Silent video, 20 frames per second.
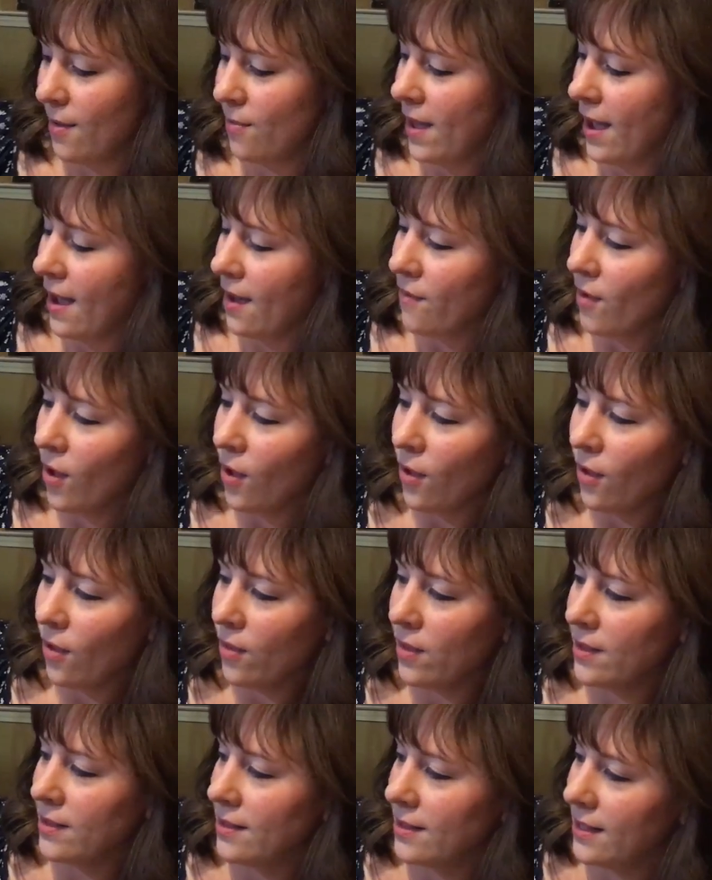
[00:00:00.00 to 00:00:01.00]
They have all
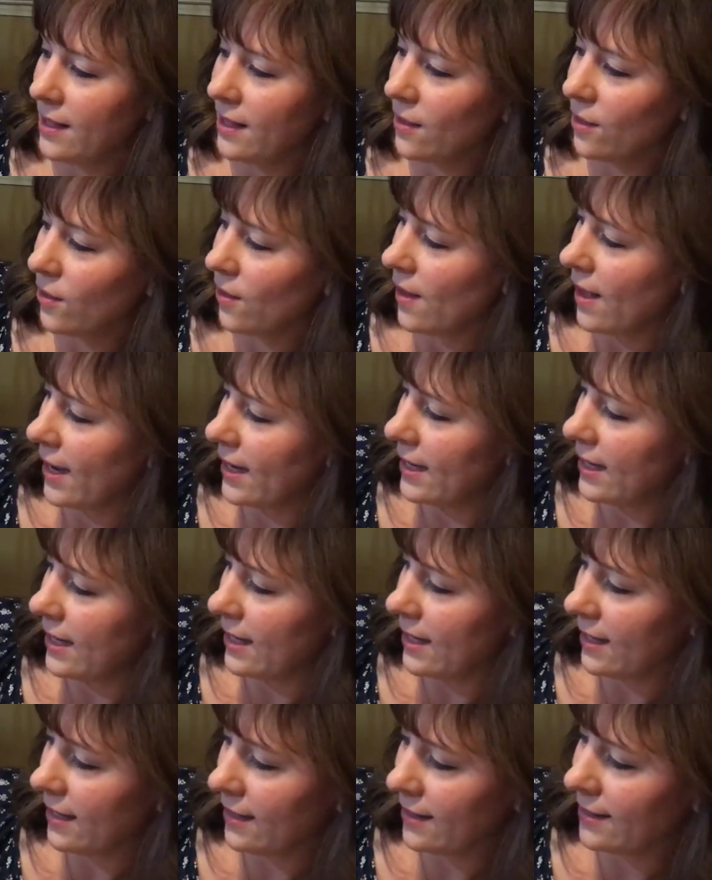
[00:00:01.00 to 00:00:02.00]
these neat little
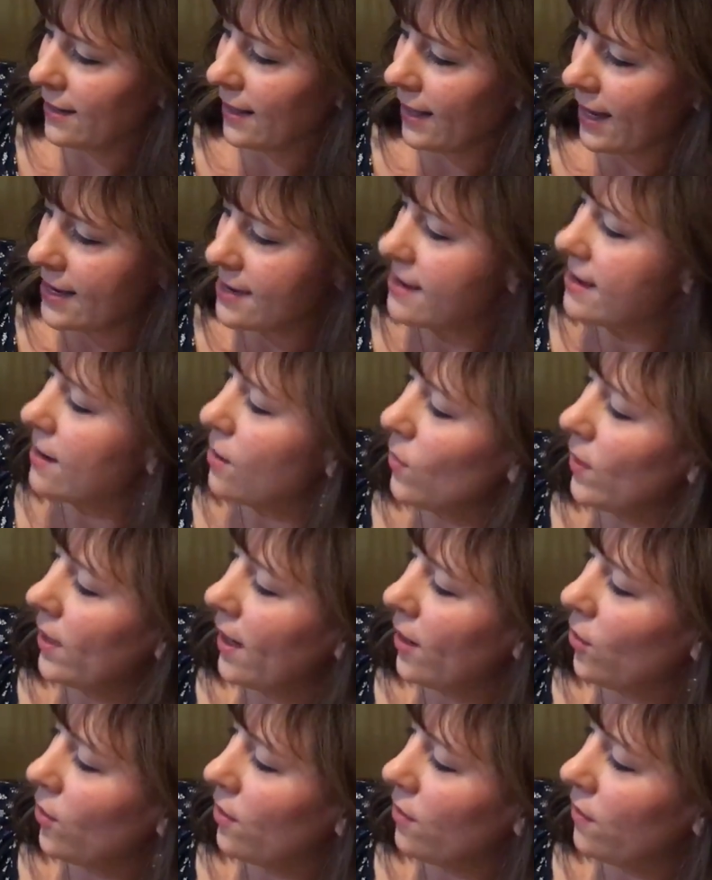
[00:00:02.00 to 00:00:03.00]
ideas, like idea
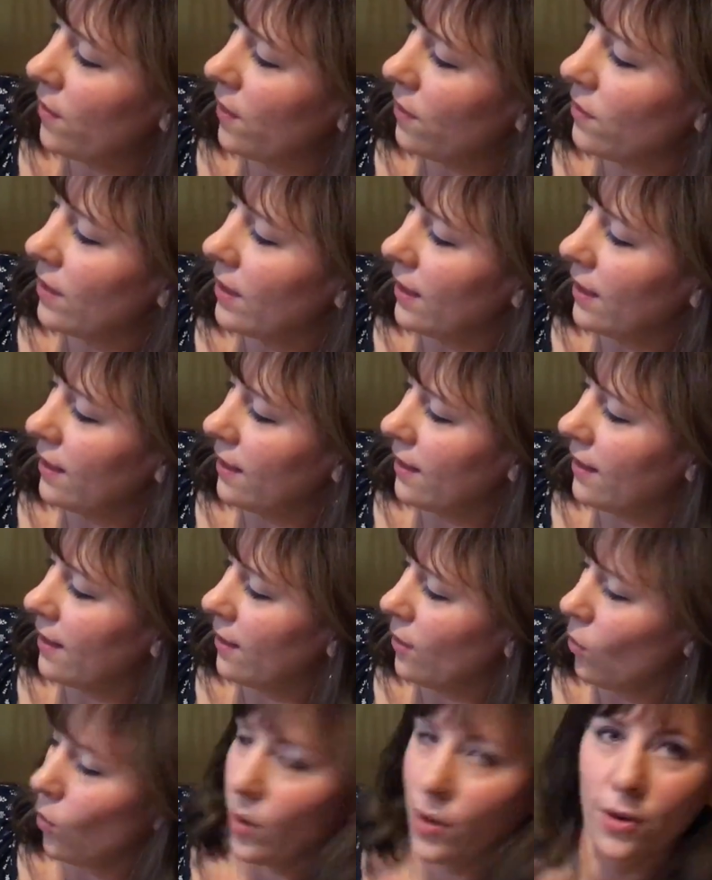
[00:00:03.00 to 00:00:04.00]
115.
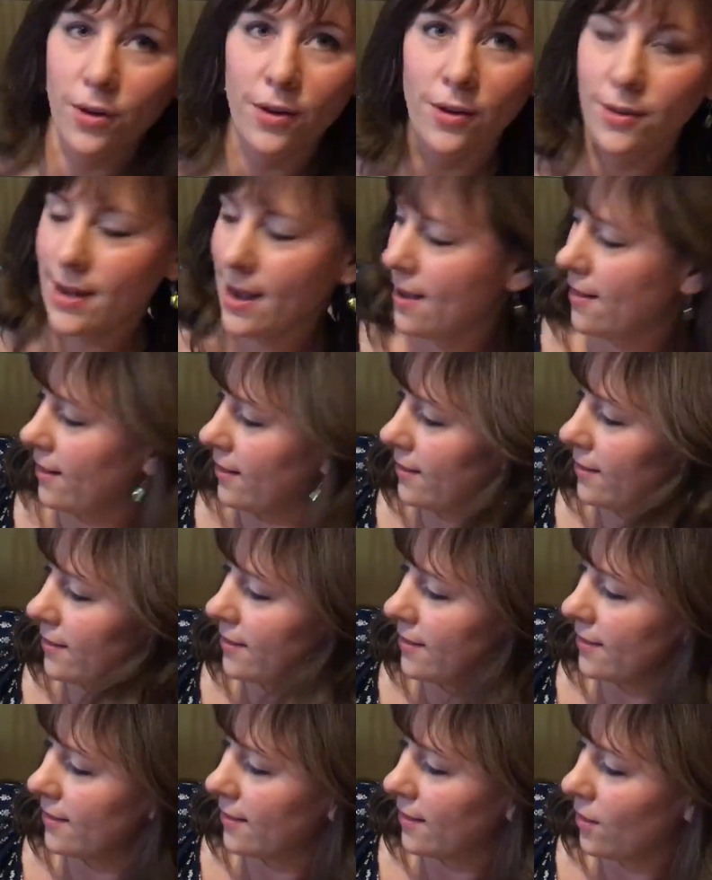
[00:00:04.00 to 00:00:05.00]
What are your
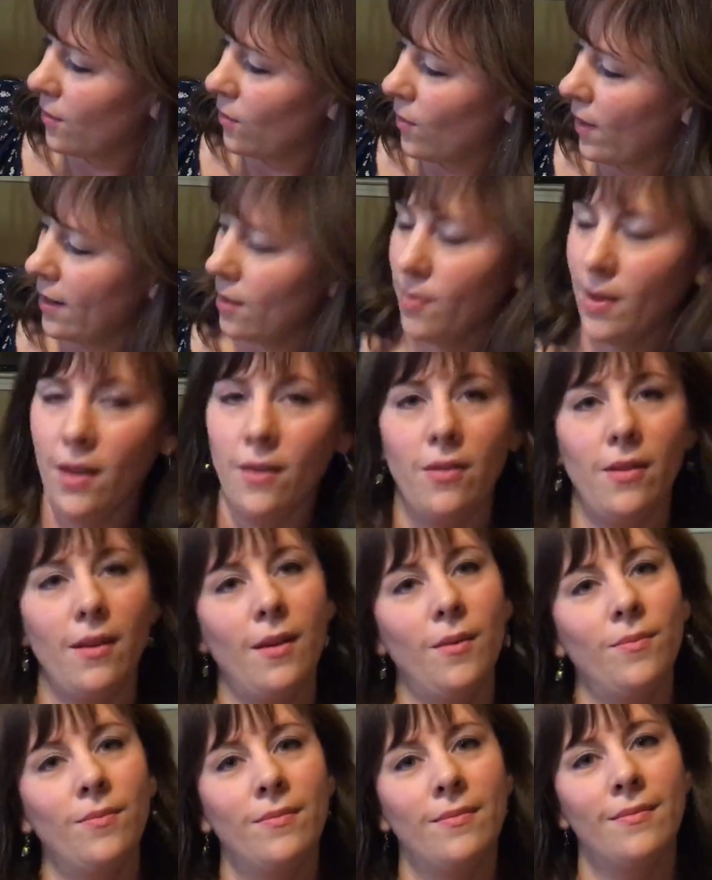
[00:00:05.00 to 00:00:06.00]
talents? Write about
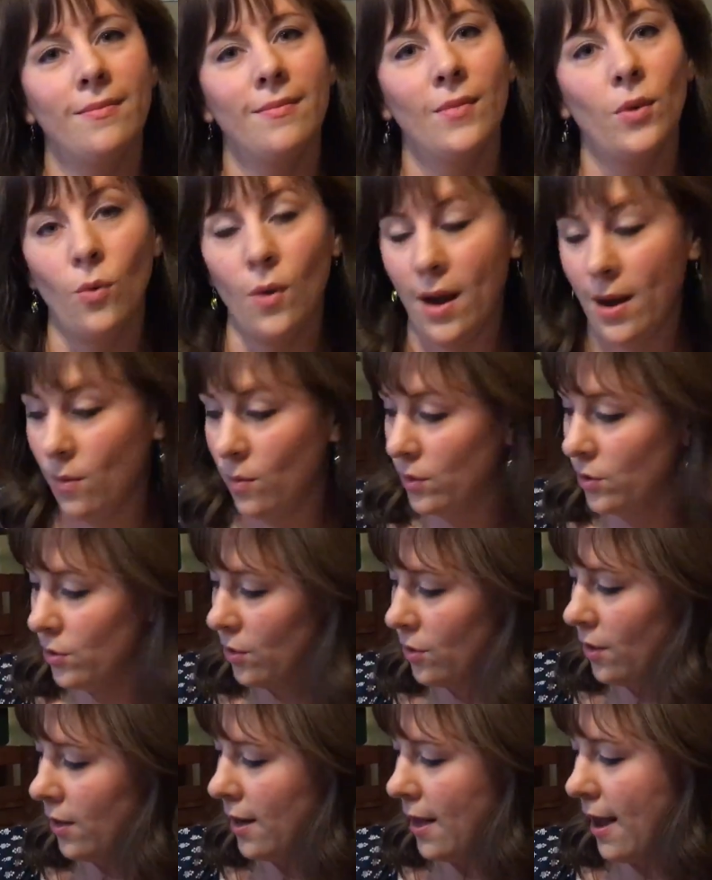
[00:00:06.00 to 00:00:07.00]
them. Write what
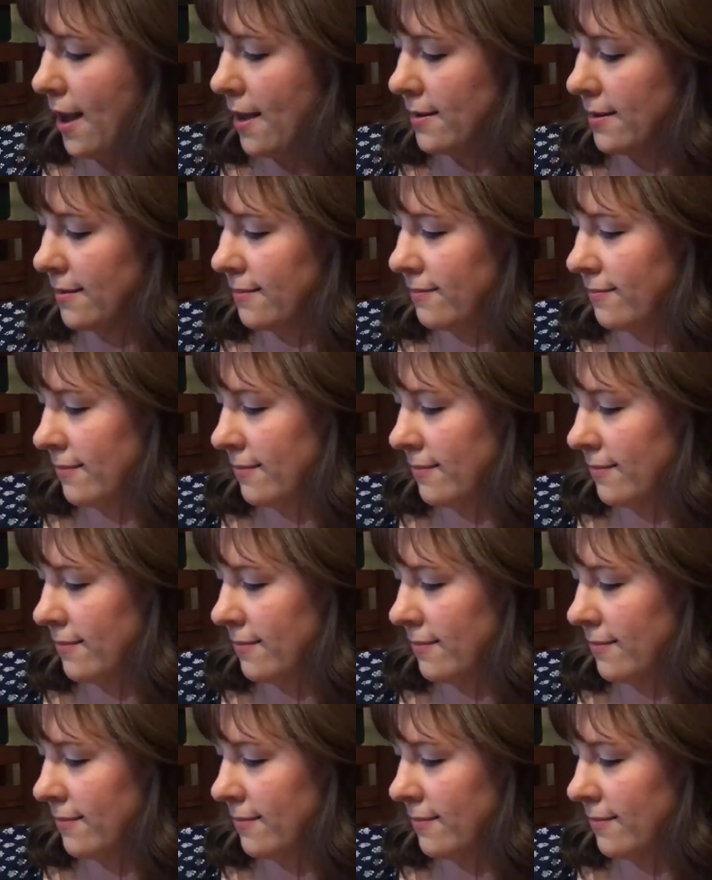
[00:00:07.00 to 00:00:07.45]
you're good at.